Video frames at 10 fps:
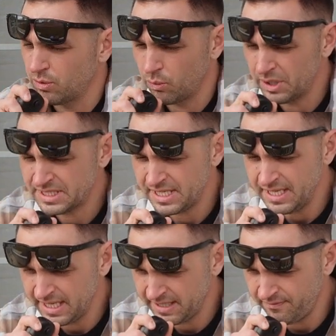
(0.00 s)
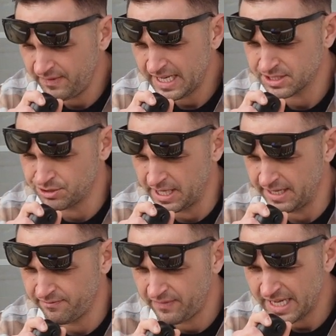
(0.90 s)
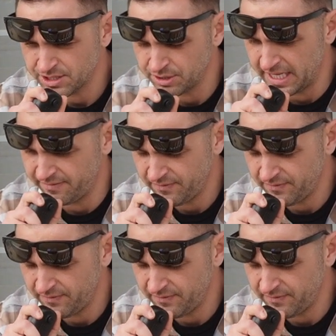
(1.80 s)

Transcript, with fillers: Whiskey 9 Foxtrot, Foxtrot,